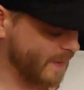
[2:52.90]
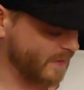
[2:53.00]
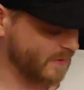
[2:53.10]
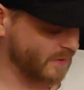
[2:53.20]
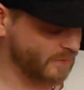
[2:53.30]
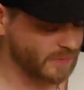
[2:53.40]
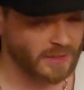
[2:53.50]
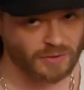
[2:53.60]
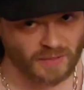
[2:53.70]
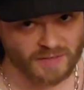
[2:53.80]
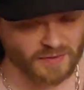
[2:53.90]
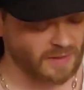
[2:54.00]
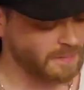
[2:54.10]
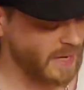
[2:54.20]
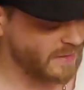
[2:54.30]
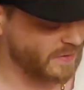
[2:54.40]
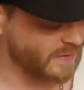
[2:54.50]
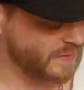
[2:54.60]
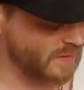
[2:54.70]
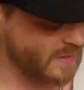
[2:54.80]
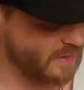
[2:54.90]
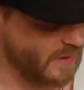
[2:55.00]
Another really great thing about this skate